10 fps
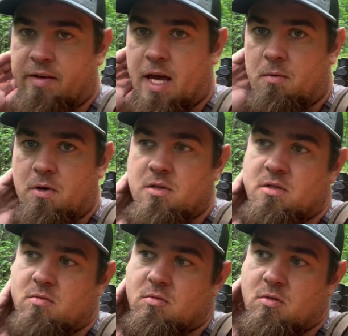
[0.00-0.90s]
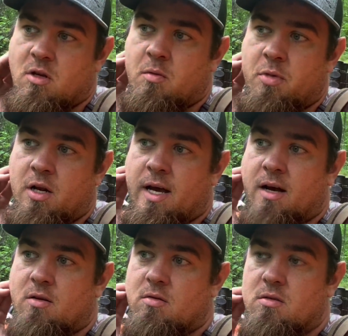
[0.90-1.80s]
cameras to put
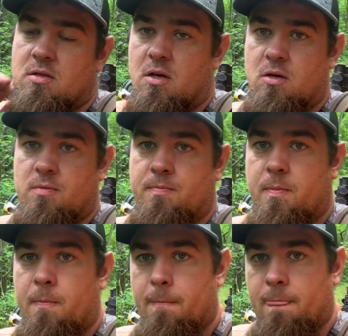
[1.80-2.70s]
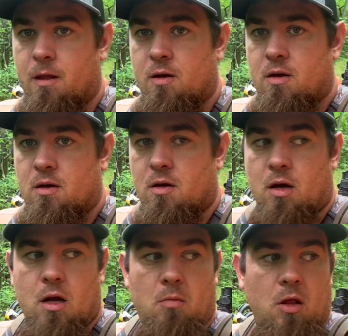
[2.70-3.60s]
out, so
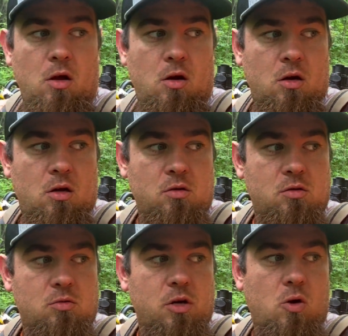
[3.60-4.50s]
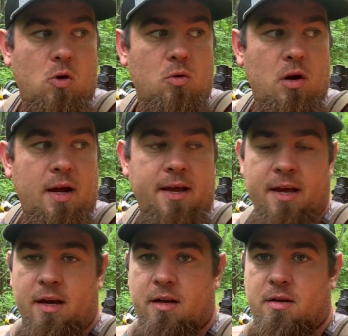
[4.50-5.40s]
come along. I'll record what I
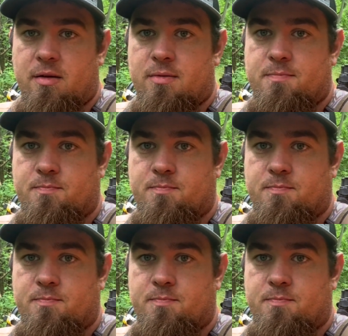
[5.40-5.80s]
can and